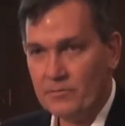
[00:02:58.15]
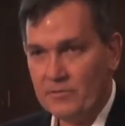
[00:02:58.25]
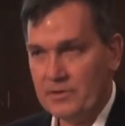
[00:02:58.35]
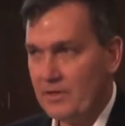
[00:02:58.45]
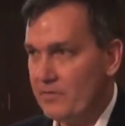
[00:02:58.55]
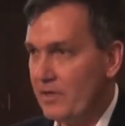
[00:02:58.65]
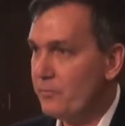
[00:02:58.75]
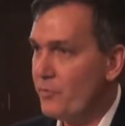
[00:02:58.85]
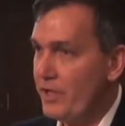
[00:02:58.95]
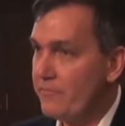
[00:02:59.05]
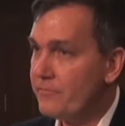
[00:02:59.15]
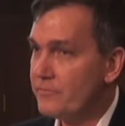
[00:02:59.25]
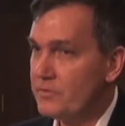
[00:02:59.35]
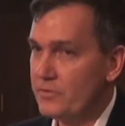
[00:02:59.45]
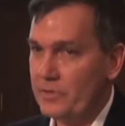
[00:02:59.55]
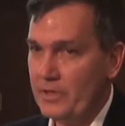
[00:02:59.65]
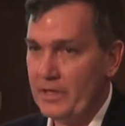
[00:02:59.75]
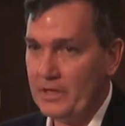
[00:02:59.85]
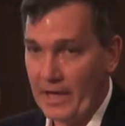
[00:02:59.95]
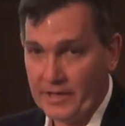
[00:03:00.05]
we've been given a brief
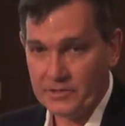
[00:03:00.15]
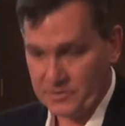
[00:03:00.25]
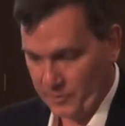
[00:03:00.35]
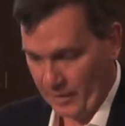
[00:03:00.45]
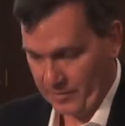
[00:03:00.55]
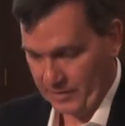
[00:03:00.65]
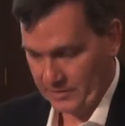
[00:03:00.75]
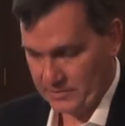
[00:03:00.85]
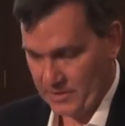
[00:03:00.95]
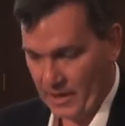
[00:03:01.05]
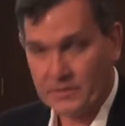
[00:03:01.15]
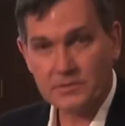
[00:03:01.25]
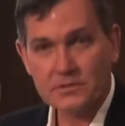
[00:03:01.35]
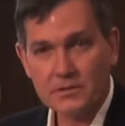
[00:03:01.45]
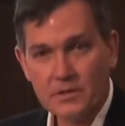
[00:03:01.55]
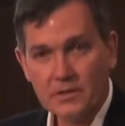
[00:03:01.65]
to engage the public in science.